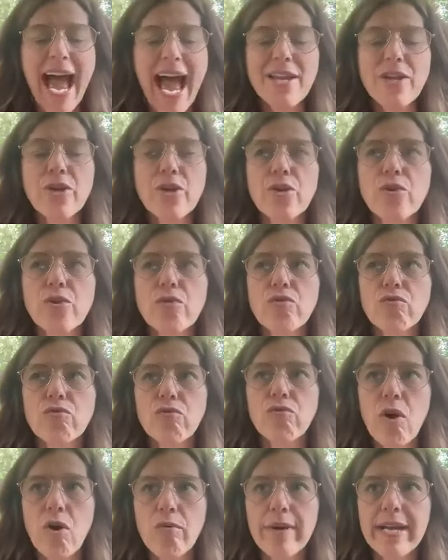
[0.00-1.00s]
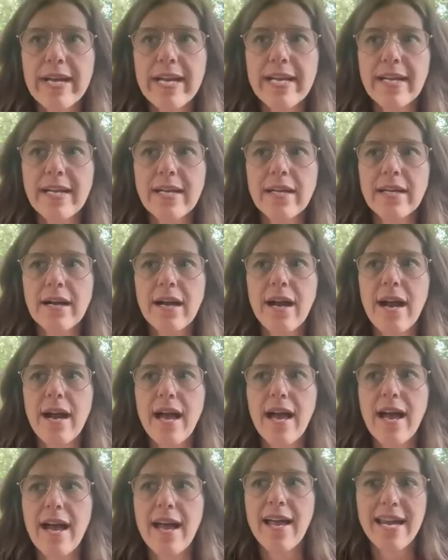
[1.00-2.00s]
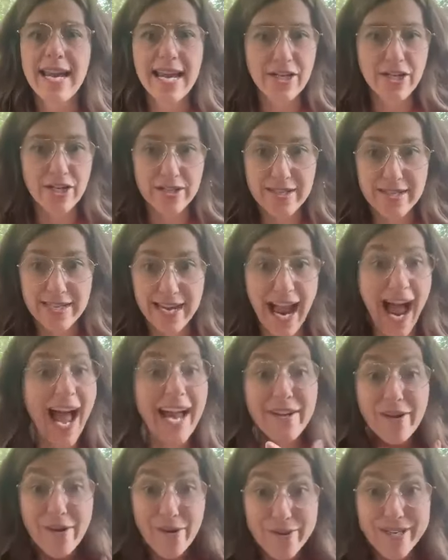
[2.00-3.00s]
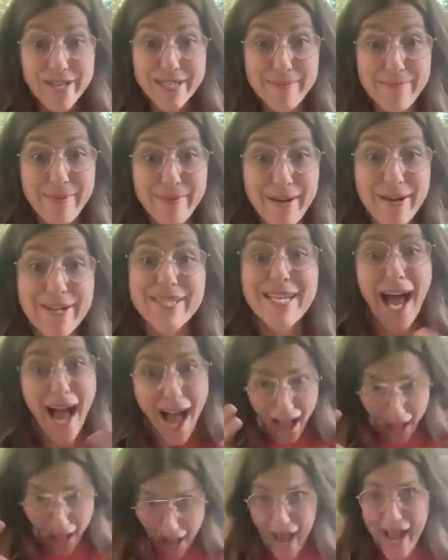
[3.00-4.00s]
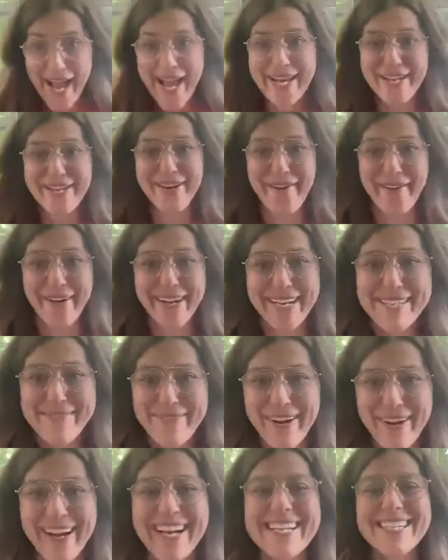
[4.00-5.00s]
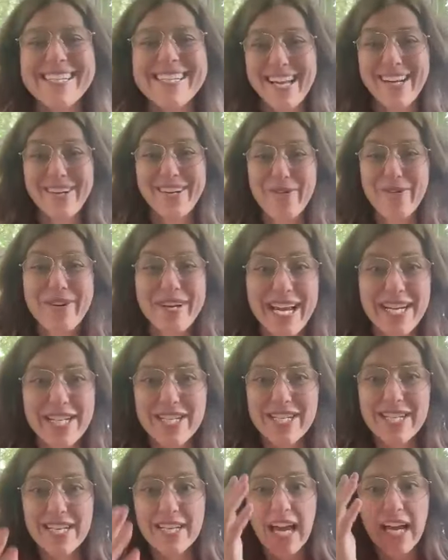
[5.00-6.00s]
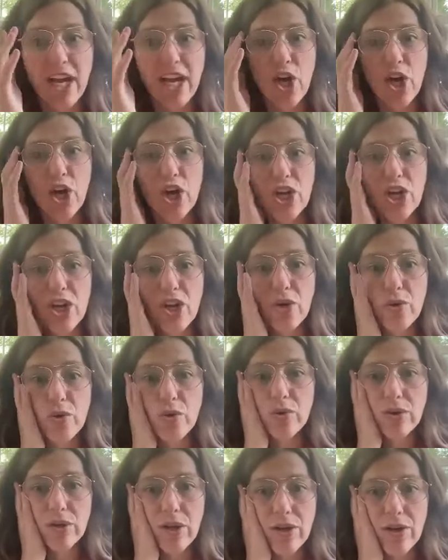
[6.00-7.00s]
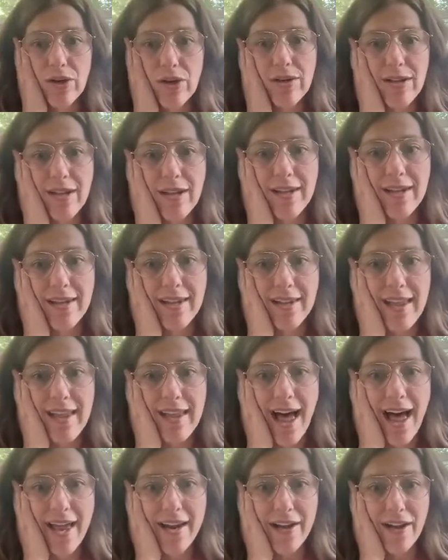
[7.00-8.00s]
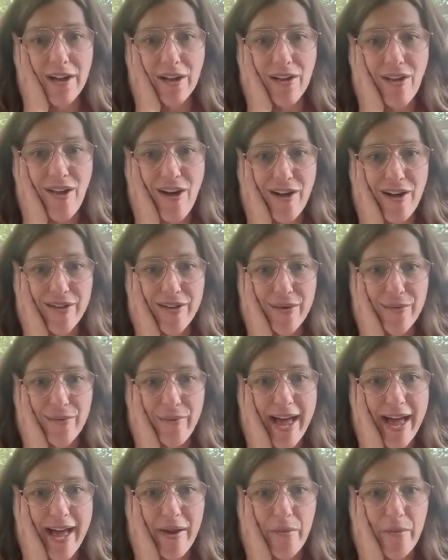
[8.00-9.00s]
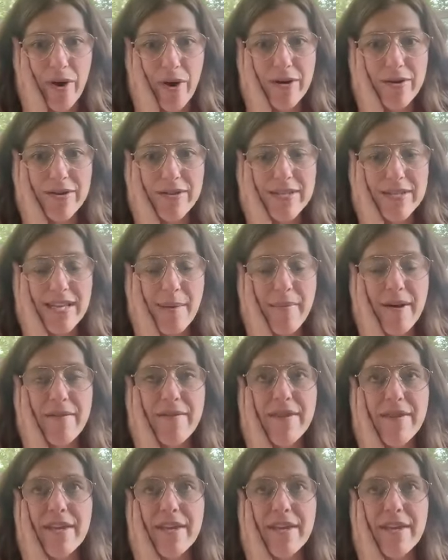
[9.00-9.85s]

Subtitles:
and you're growing an agency, I know this because I had no experience. I grew an agency. You learn a lot along the way. What are some of